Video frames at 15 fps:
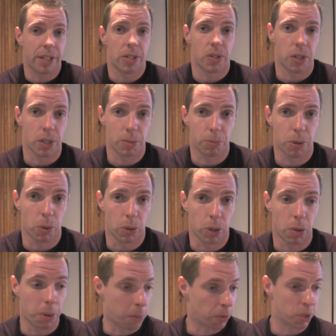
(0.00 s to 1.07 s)
the in-season
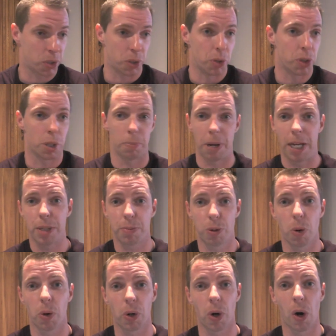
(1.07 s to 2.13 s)
protocol. We would just use the base
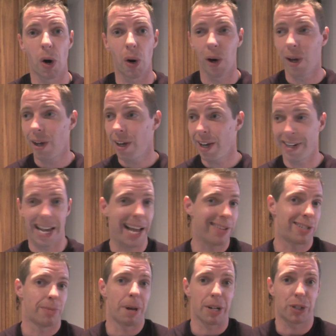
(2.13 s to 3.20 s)
protocol and
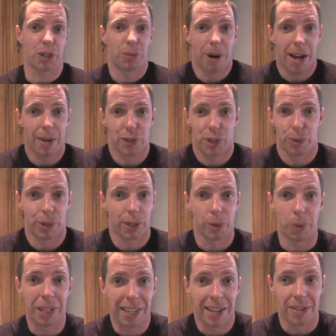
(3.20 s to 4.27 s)
add some extra miles to it on the
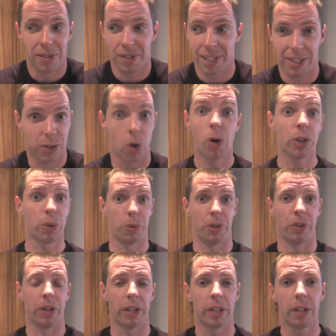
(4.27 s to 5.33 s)
weekends. And that's all that we
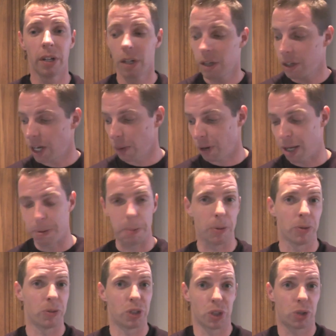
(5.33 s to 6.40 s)
did. And we had
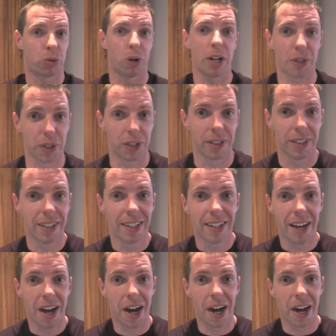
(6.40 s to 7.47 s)
people just crushing
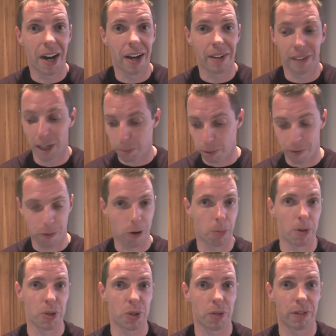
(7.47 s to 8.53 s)
their
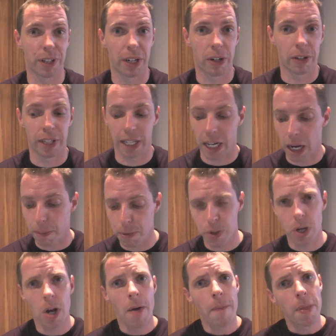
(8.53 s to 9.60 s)
performance over there in the
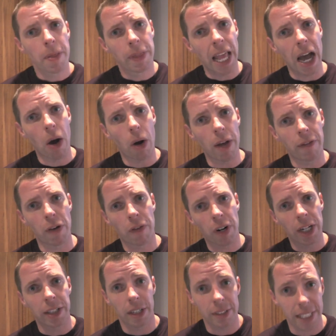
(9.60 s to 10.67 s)
Alps. Now, if you've
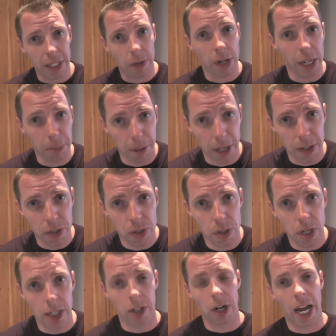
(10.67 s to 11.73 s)
already done Cycle 90
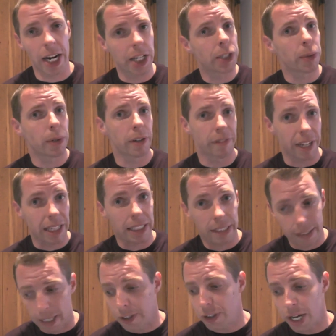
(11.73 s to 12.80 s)
base and you're headed to an event
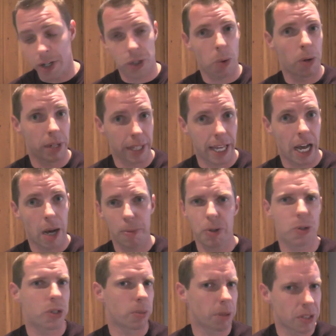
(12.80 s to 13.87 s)
such as going to the
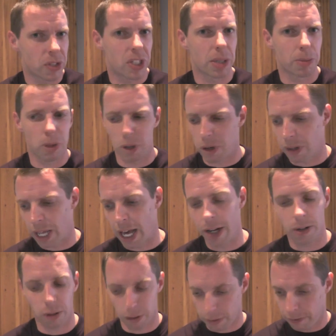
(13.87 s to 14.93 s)
Alps or something similar to
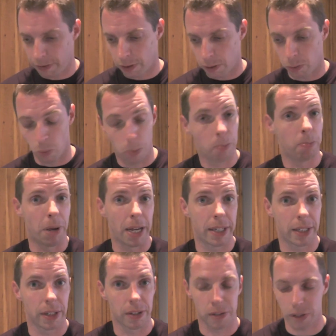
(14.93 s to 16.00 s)
that, or if you're
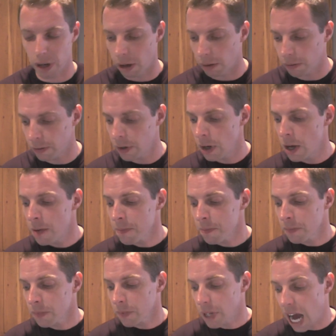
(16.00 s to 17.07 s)
Mandy herself,
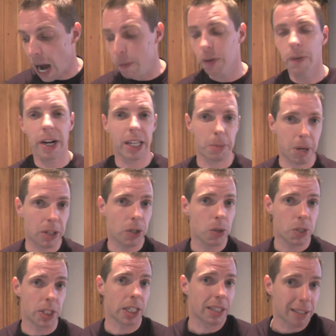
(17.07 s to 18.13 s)
I would recommend
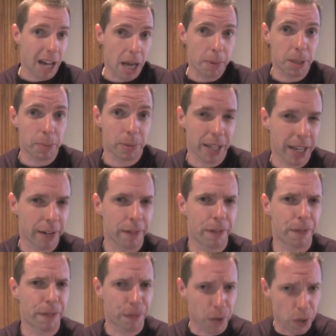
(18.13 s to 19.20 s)
using the climbing plan
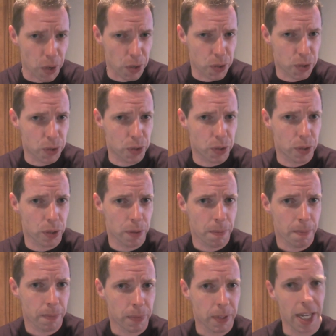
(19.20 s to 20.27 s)
first
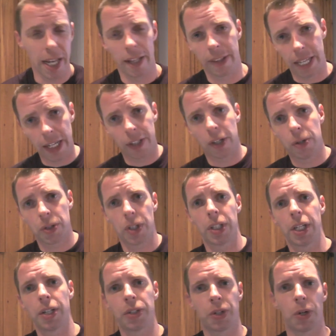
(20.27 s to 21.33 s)
and then using
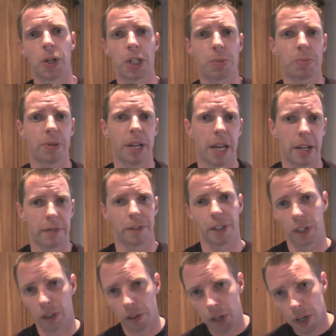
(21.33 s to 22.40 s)
the endurance plan for
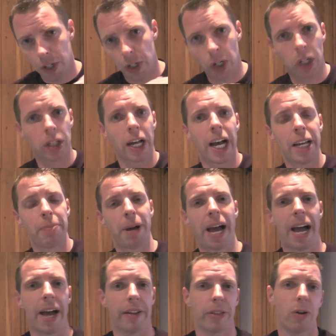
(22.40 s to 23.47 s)
your glide
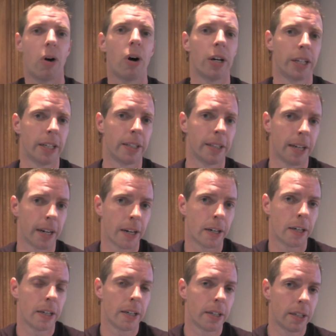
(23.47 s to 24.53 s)
path on in
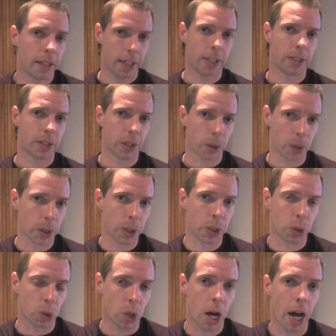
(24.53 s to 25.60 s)
there into early
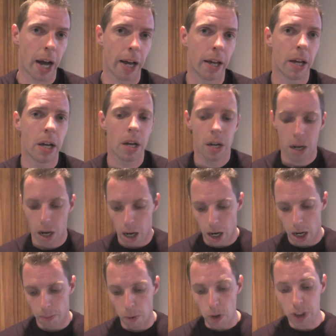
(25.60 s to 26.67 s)
July.
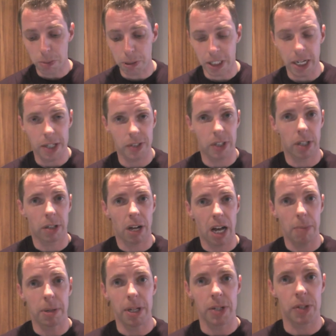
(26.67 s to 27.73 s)
Mostly because the
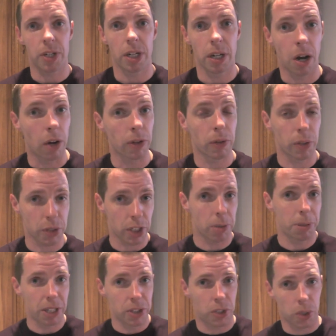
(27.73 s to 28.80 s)
climbing is going to, although there's going
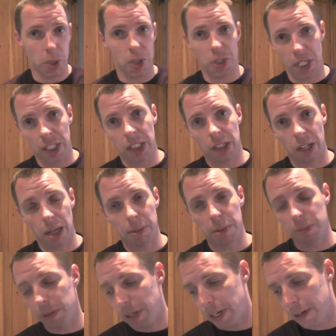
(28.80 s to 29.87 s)
to be endurance in the
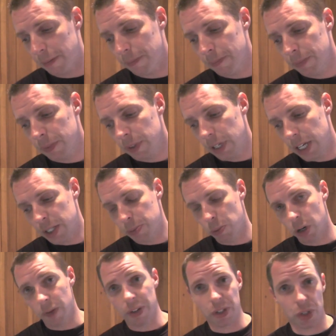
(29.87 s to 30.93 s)
climbing plan, it's
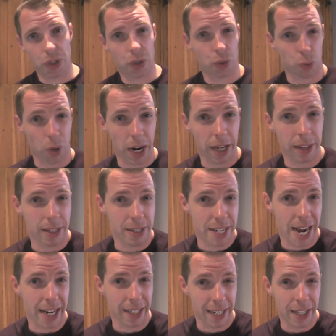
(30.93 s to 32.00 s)
more of a strength and
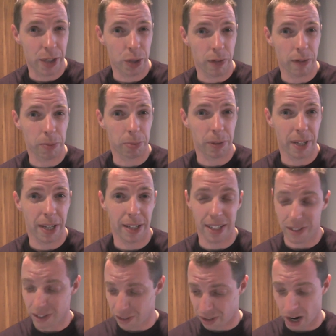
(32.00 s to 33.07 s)
technique driven plan.
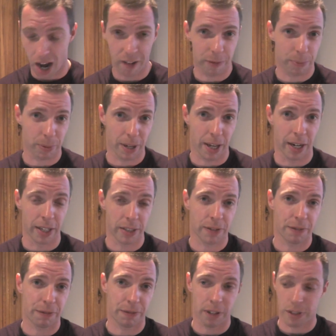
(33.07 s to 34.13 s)
It's a tough plan. It's
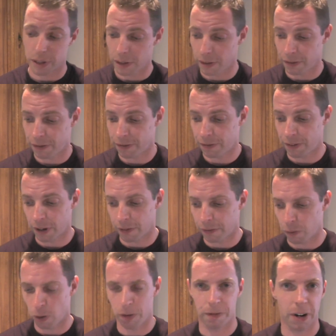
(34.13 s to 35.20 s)
a 4
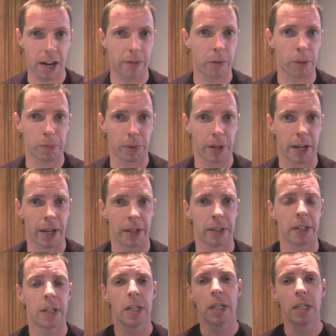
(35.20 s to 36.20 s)
or 5 week plan.